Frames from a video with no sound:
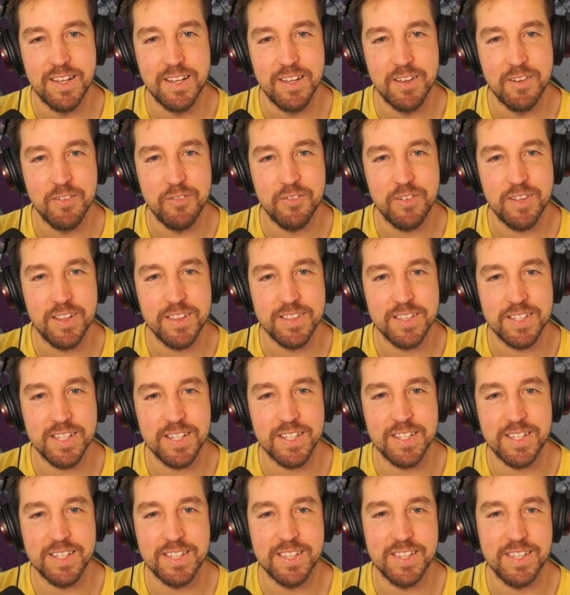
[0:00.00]
felt
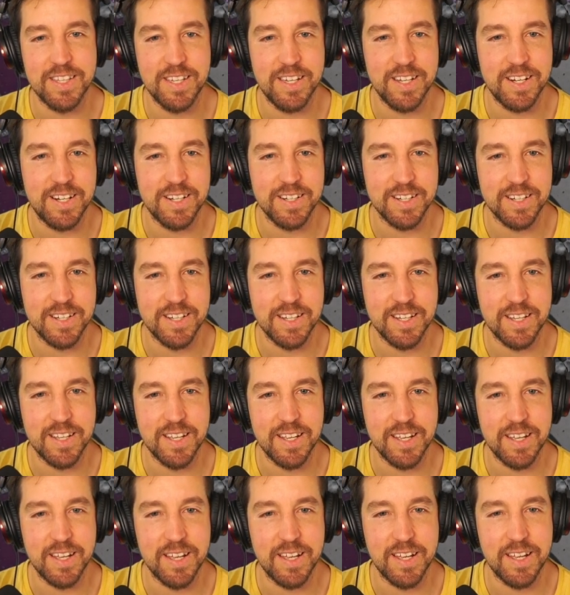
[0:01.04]
like they are
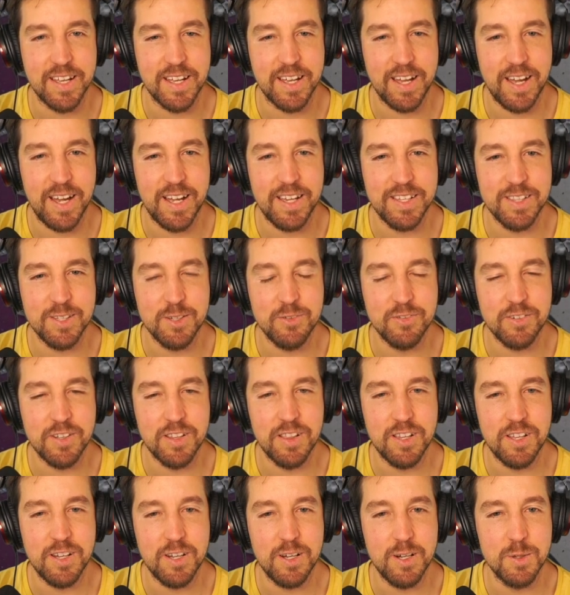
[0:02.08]
kind of
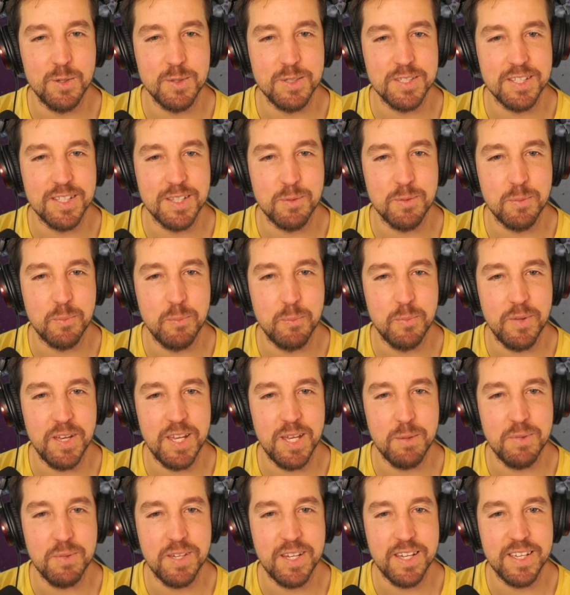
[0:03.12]
close and
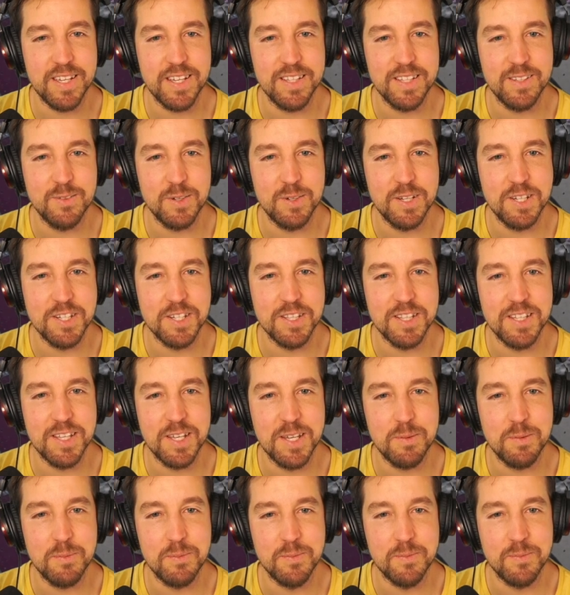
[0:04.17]
maybe I can reach
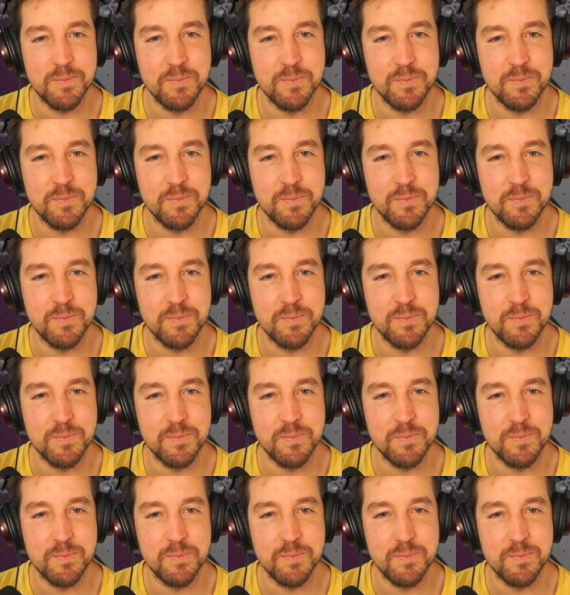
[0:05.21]
them.